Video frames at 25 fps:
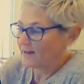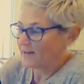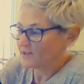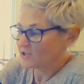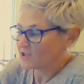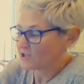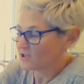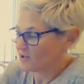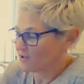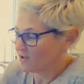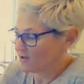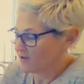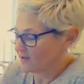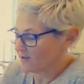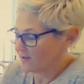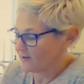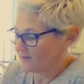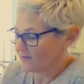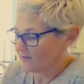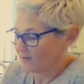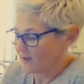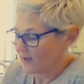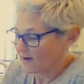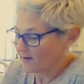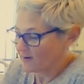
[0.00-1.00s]
sugar,
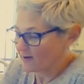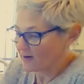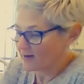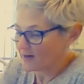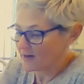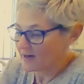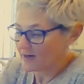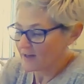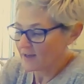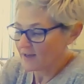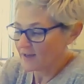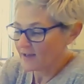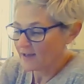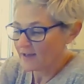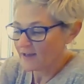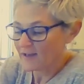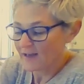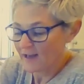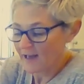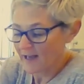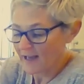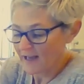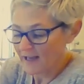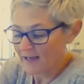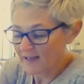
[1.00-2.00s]
flour,
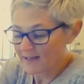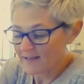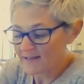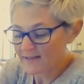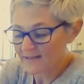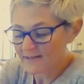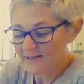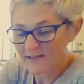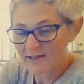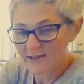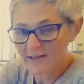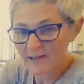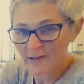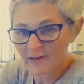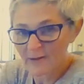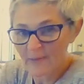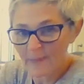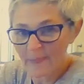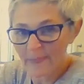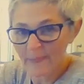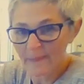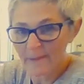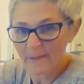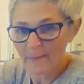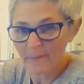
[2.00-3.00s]
eggs,
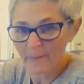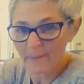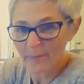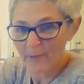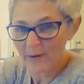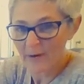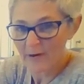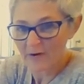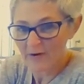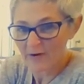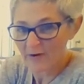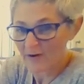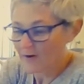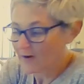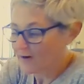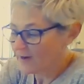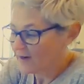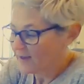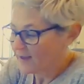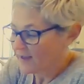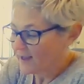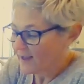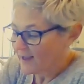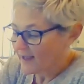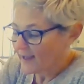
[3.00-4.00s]
butter,
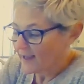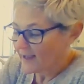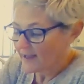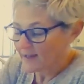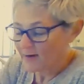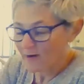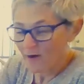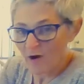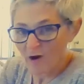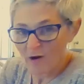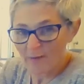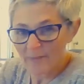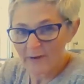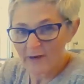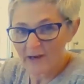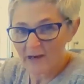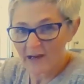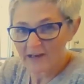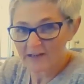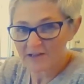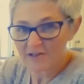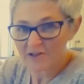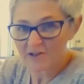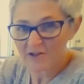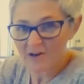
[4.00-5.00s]
and almond
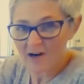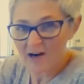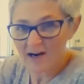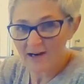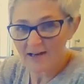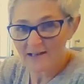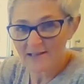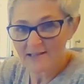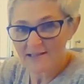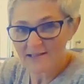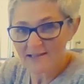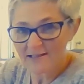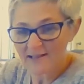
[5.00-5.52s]
extract.